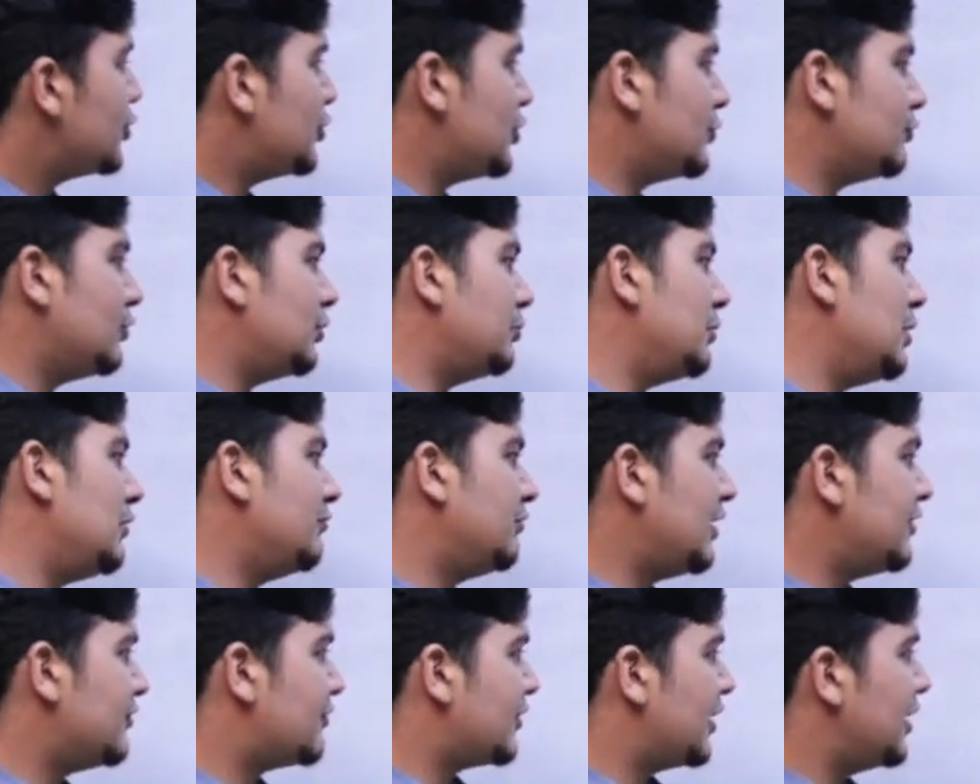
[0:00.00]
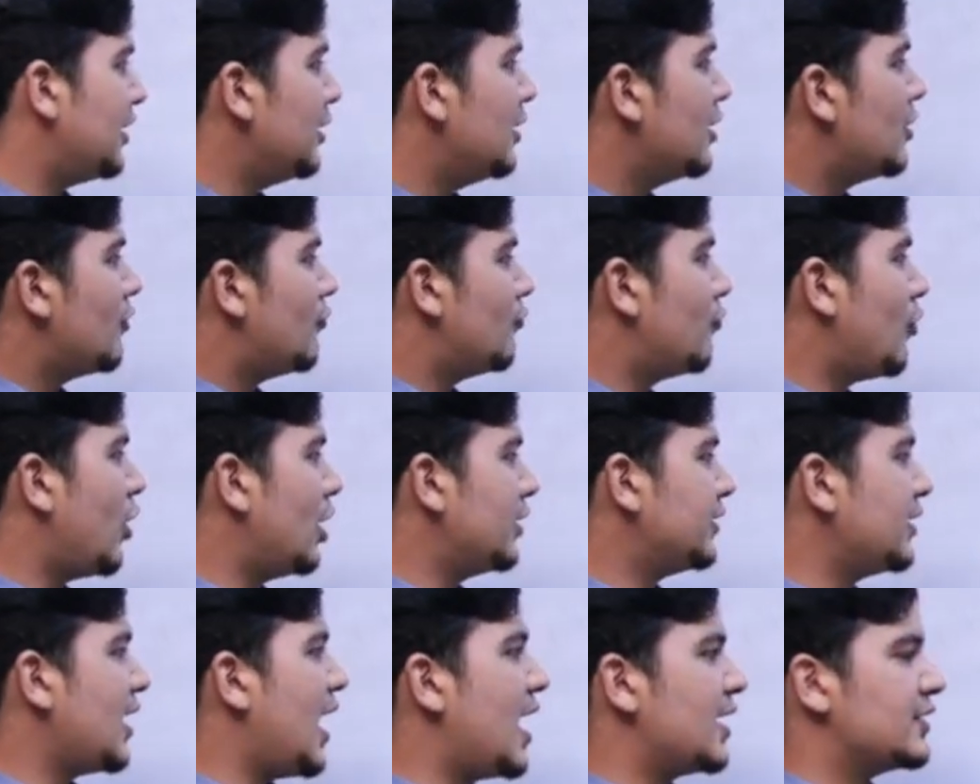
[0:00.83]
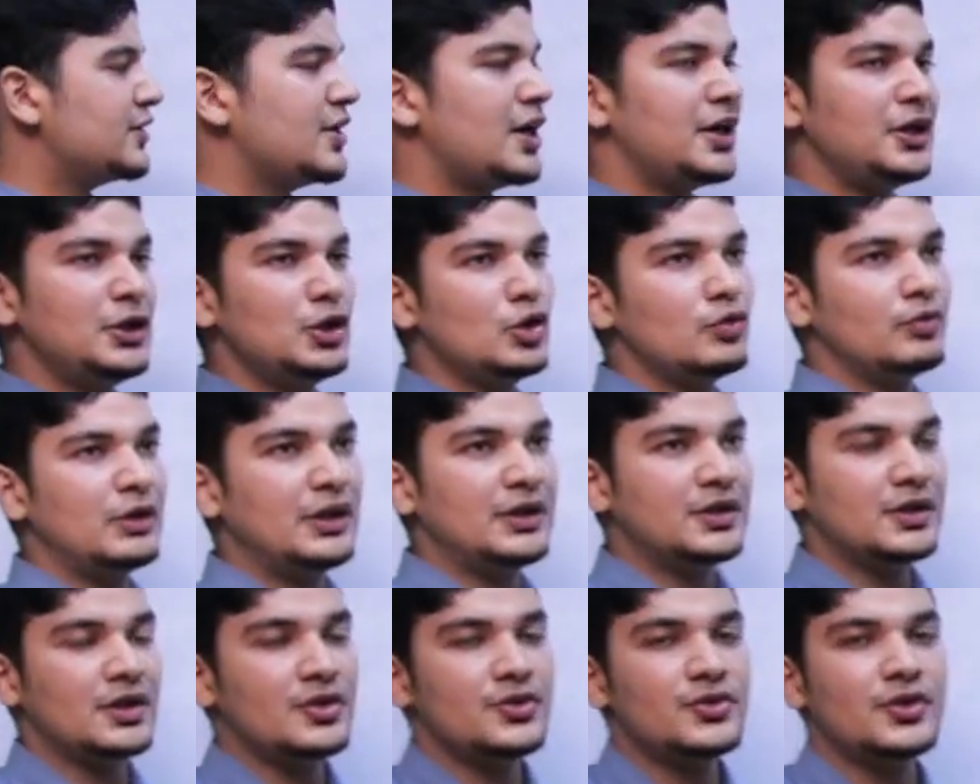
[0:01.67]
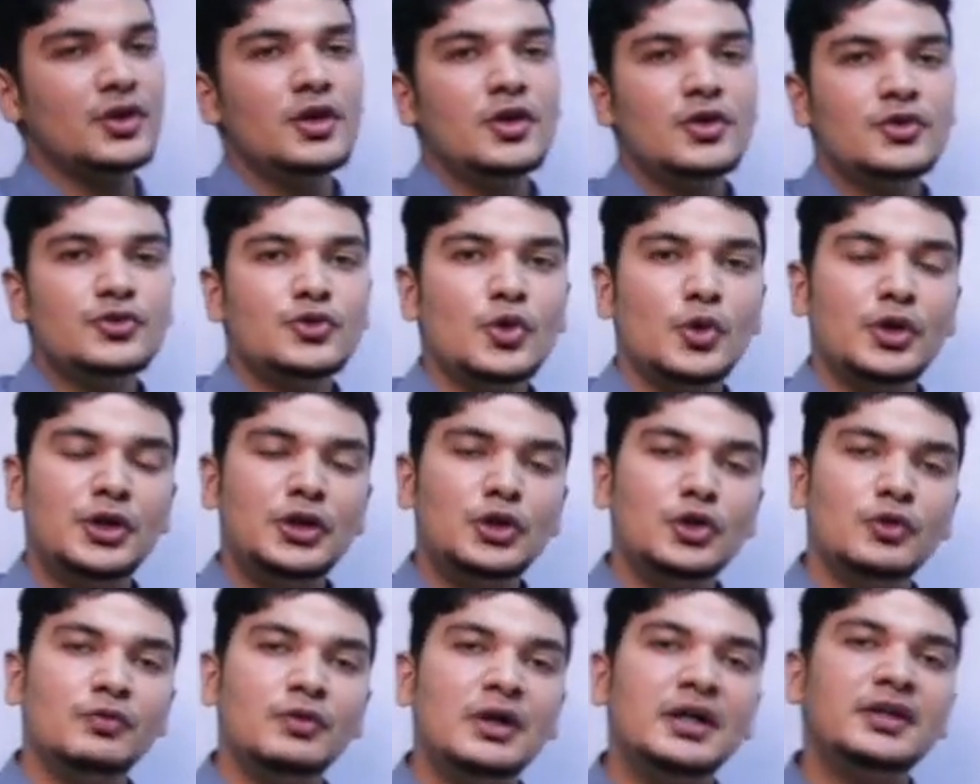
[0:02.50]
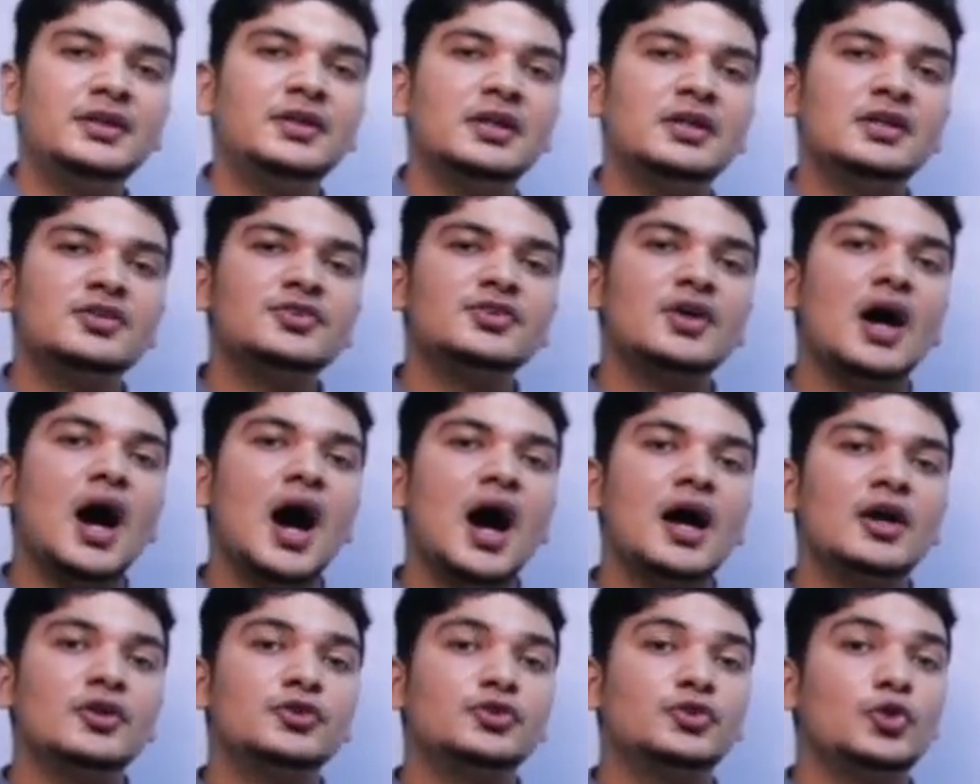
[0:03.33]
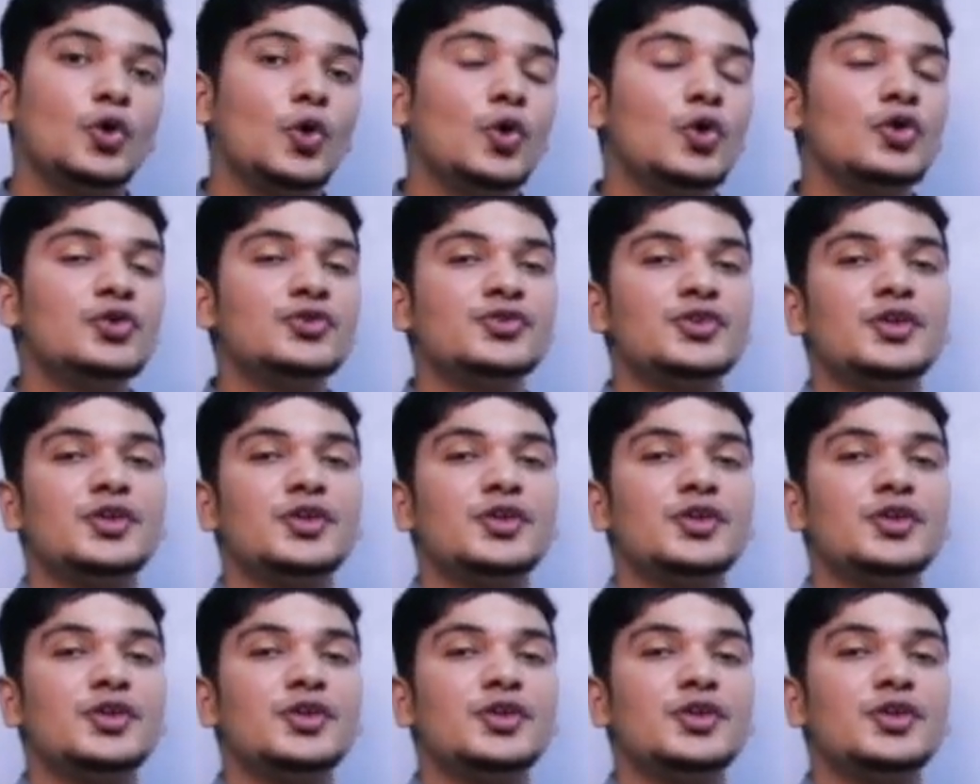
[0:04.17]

you would be wondering what are the innovators. So innovators are those